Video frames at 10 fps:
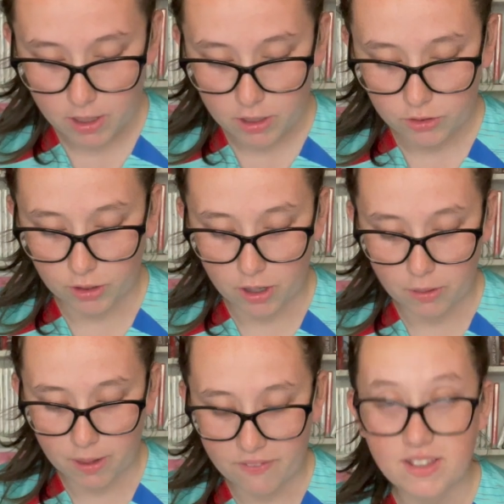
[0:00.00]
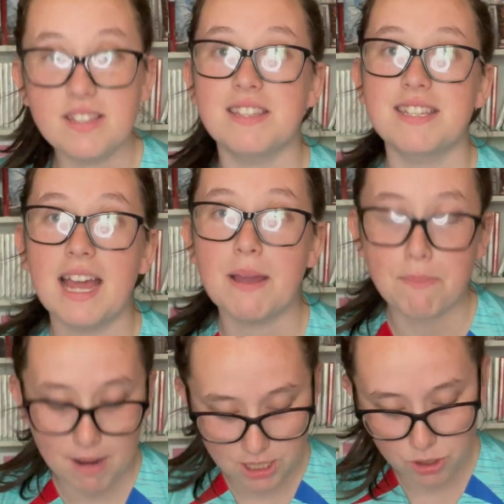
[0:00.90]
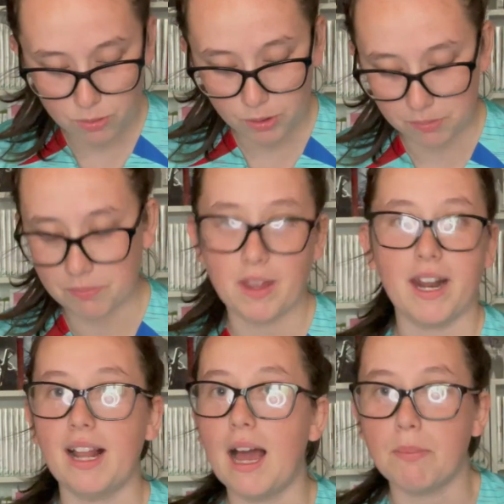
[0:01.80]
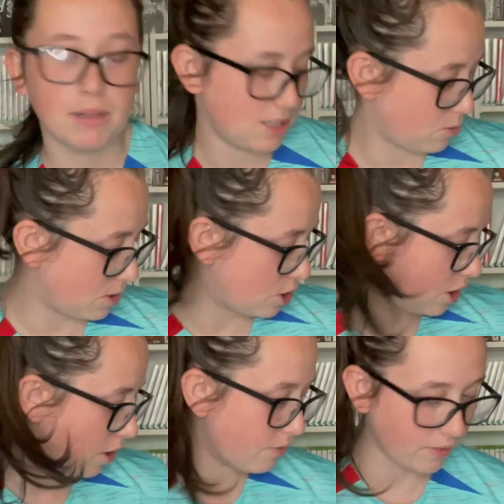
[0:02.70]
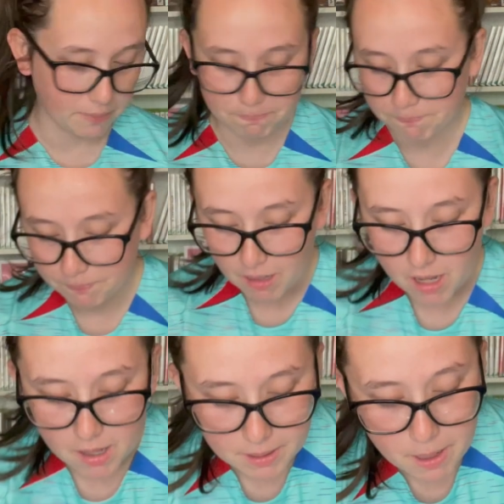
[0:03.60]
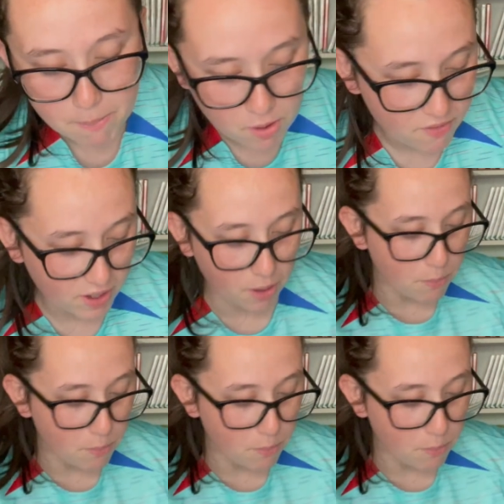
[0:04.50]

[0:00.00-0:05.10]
So if it's the same manual, then I'll happily switch it over. Moving on,